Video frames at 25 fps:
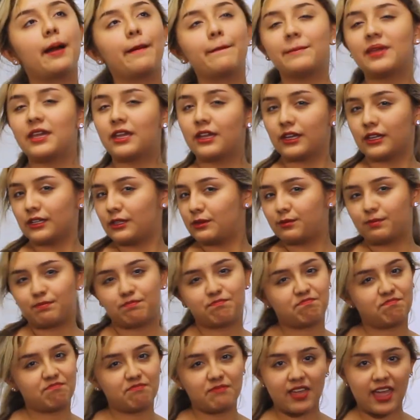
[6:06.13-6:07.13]
because
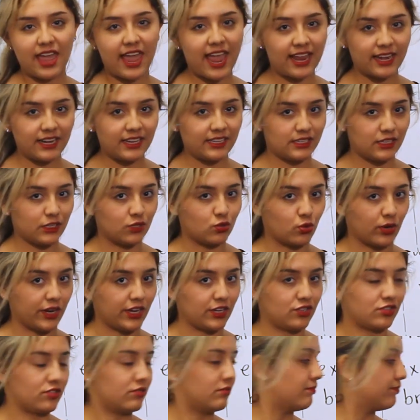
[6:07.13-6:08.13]
any
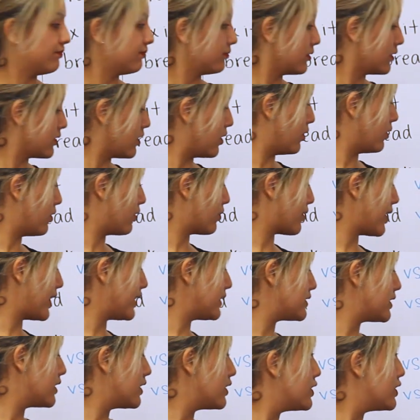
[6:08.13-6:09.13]
situation. All right.